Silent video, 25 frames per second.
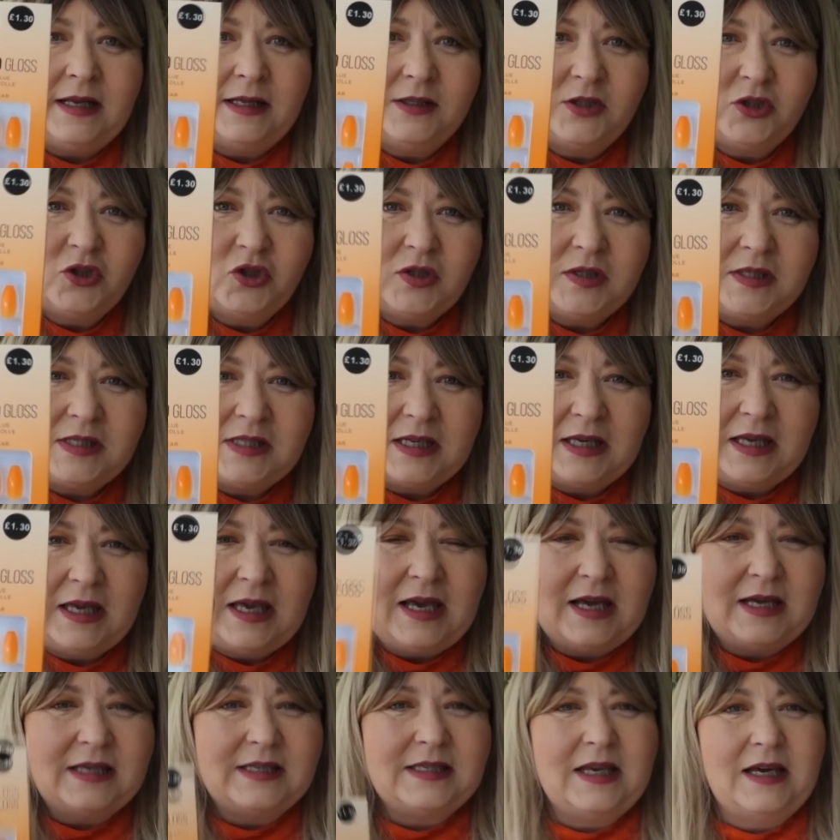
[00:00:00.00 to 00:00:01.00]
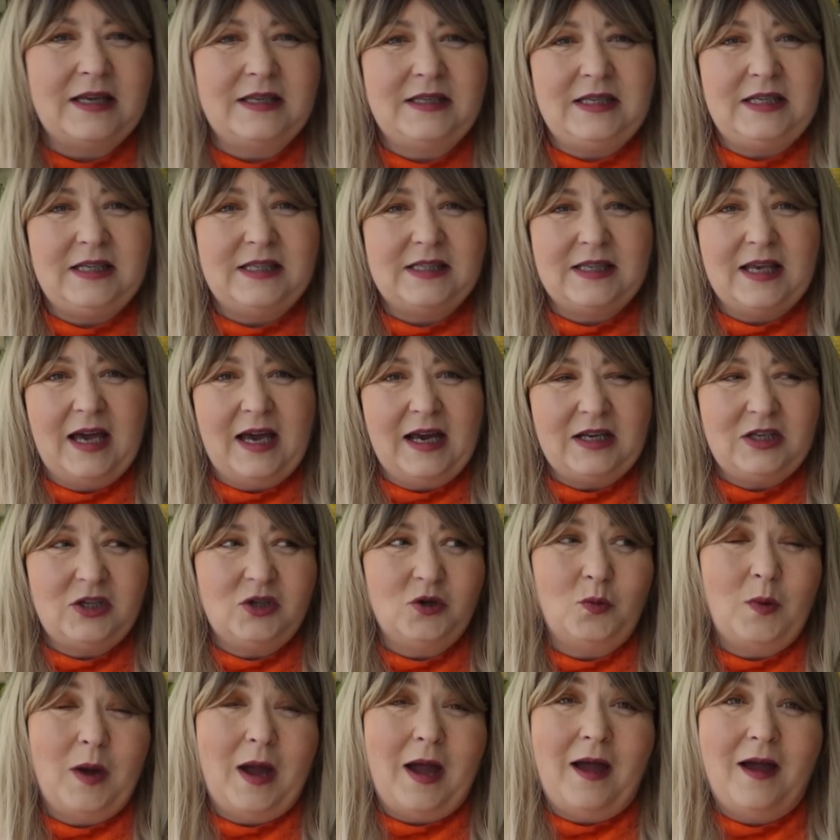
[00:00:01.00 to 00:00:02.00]
nails just in case I decide
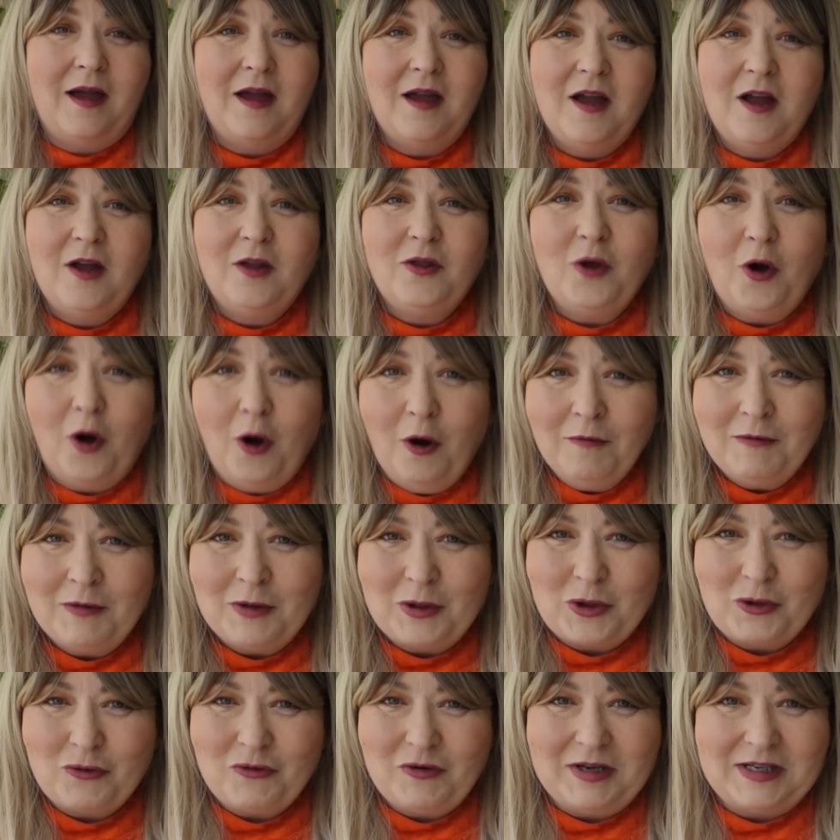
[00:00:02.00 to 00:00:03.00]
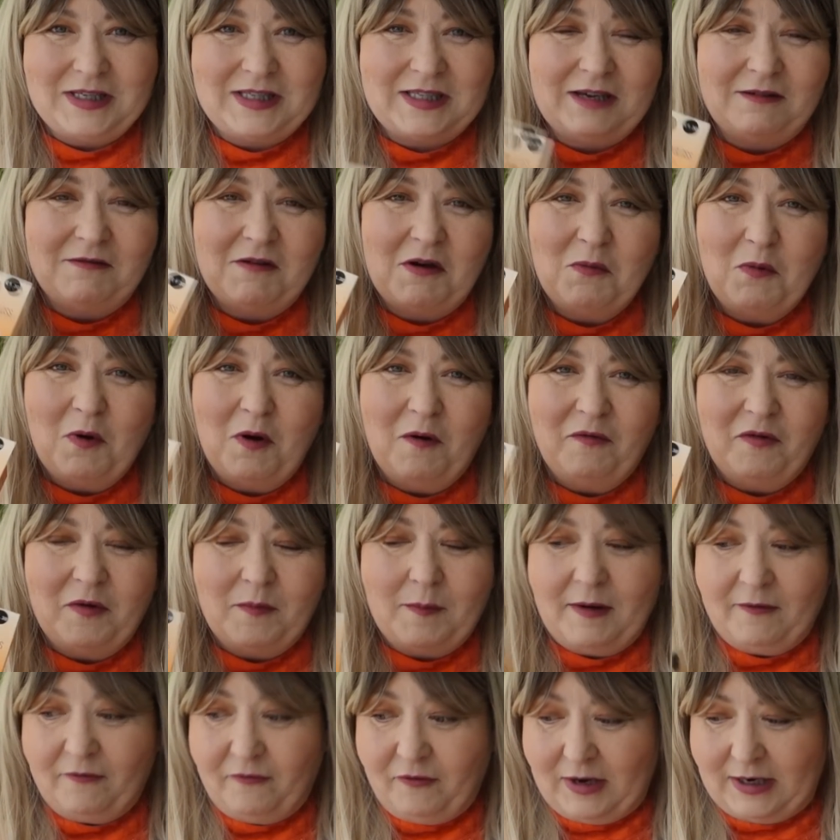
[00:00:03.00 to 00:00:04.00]
to wear the orange dress that I wore
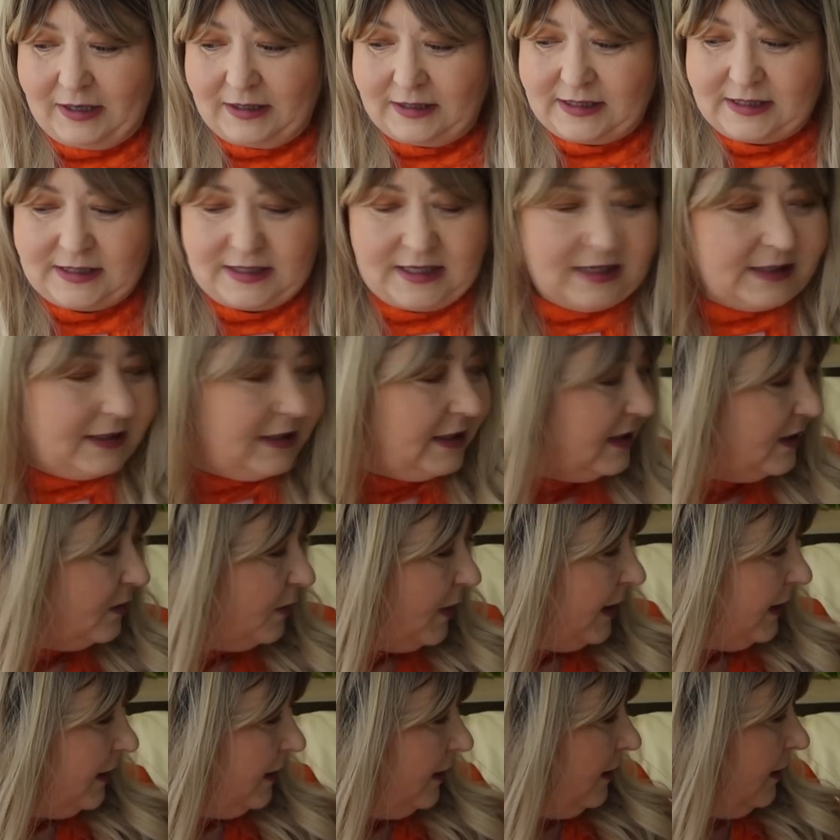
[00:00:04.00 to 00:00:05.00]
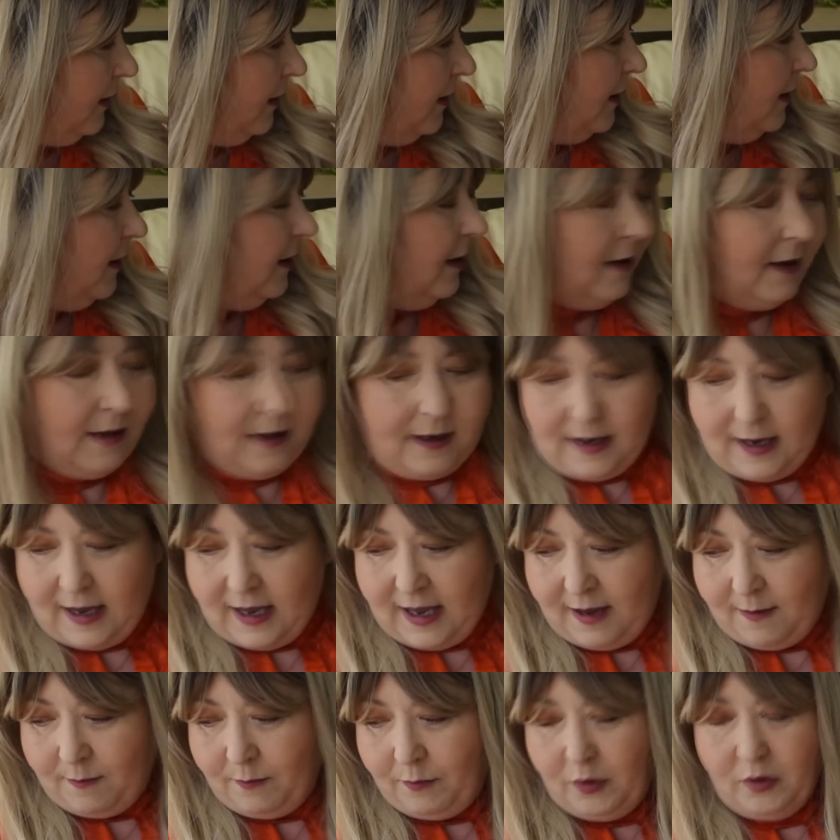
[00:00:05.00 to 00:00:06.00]
for my friend Stacey's wedding.
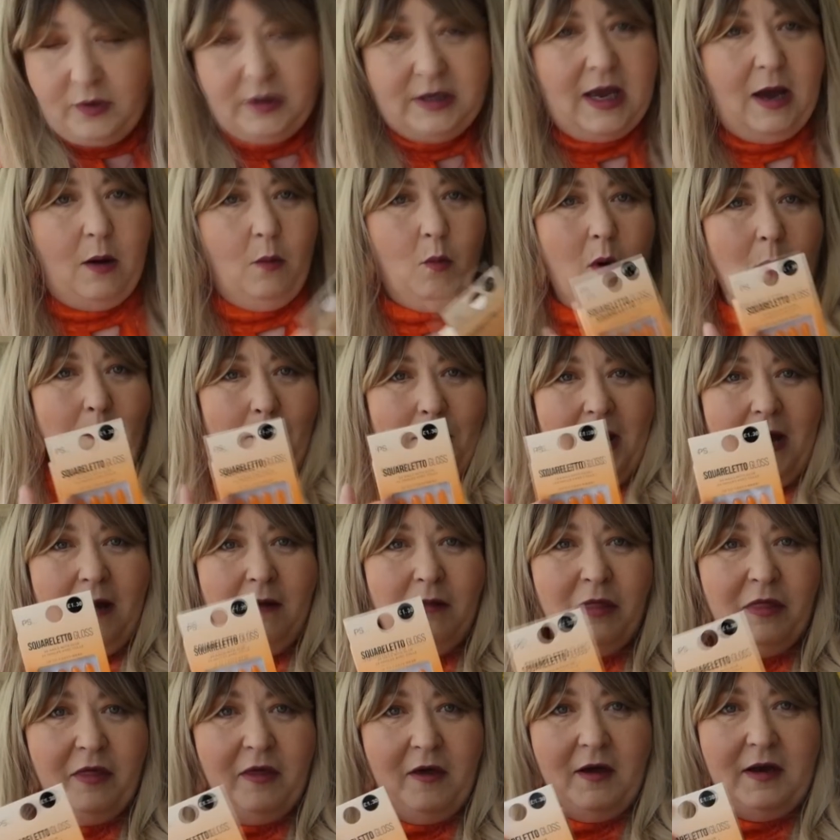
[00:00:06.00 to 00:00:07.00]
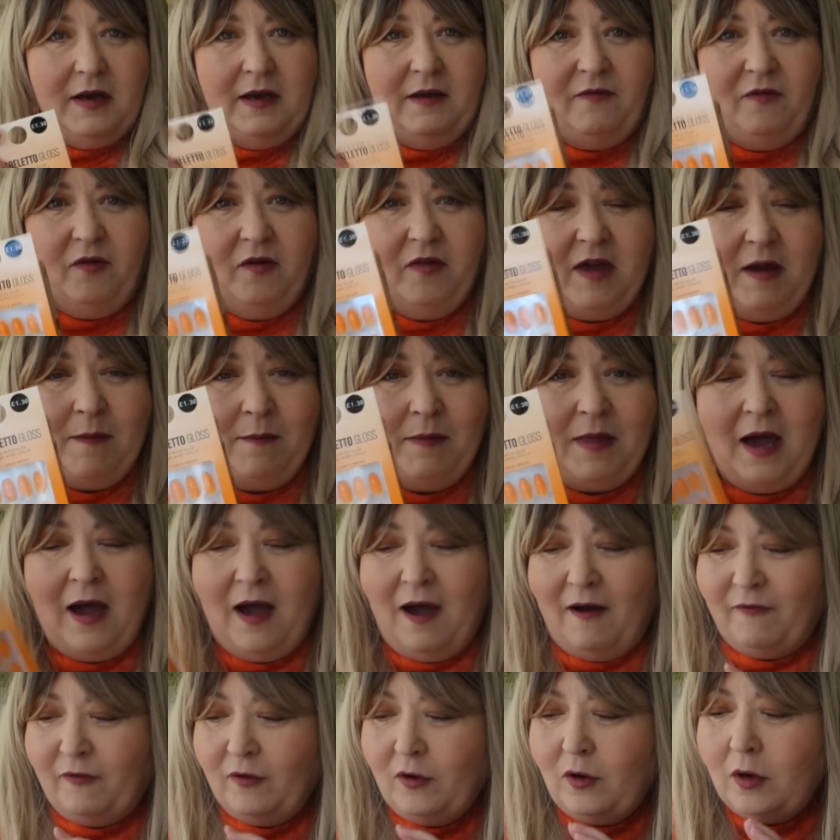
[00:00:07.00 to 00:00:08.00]
Um, but yeah, one pound thirty for them. They
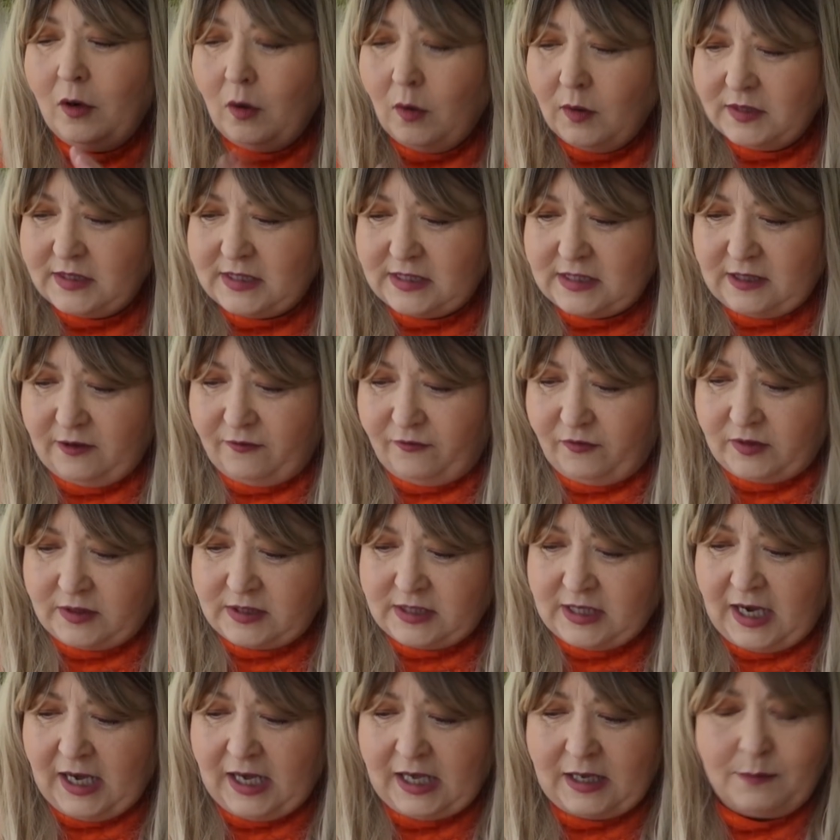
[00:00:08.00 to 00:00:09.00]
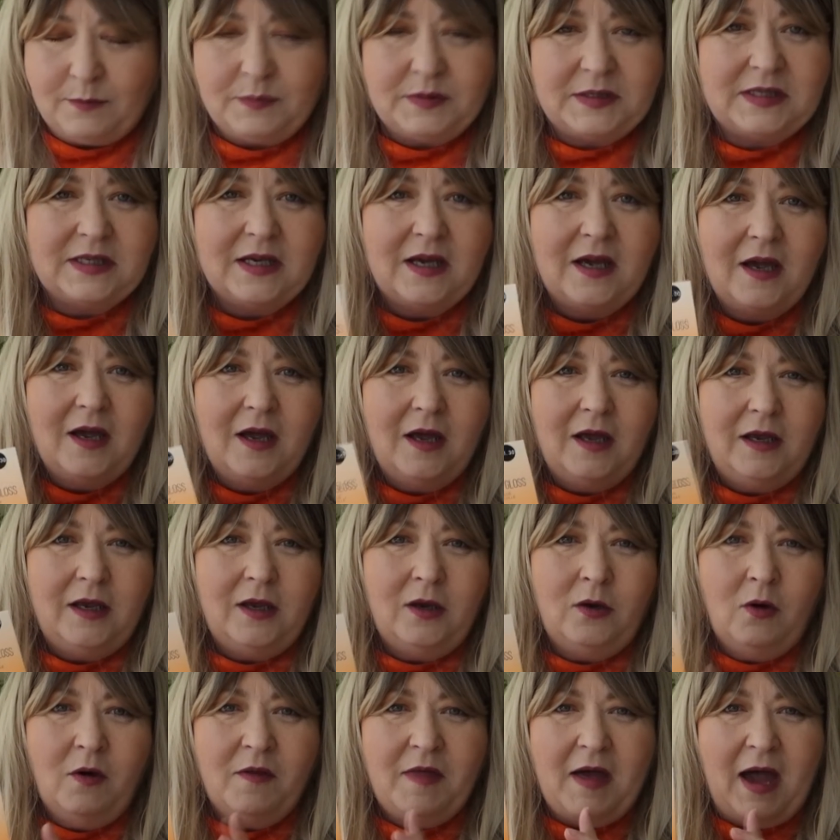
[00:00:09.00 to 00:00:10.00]
have loads of different types,
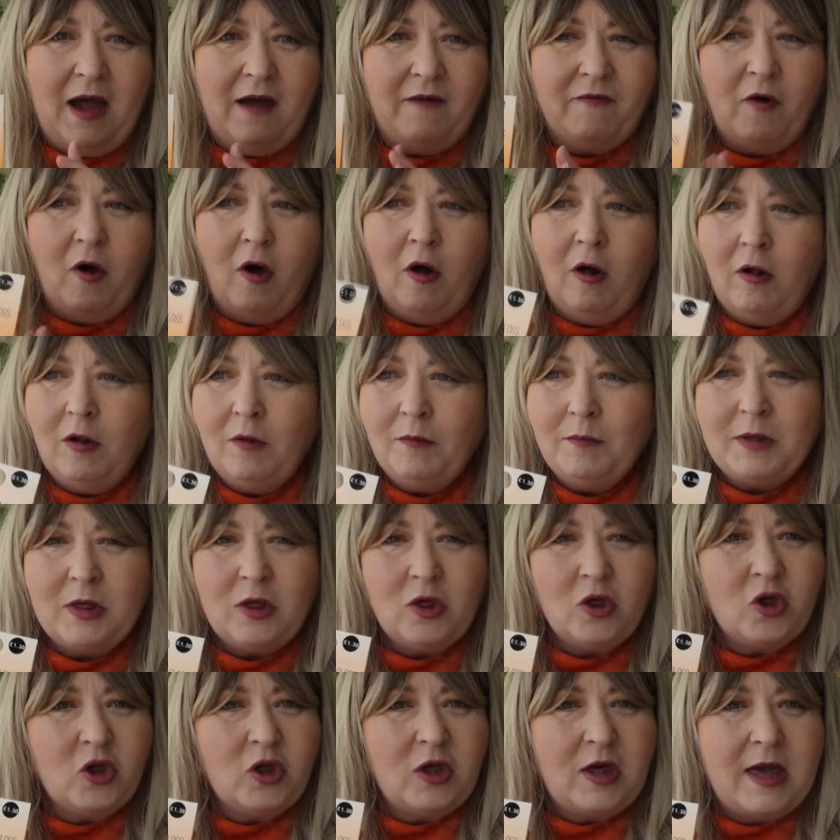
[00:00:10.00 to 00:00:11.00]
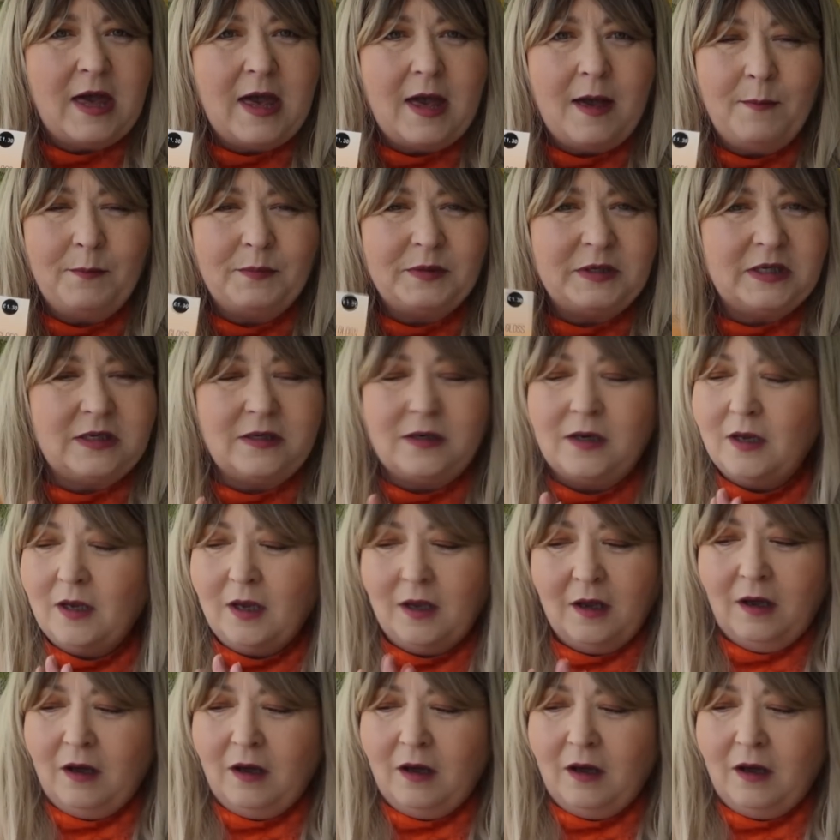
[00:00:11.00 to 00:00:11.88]
you know, that have almond shaped and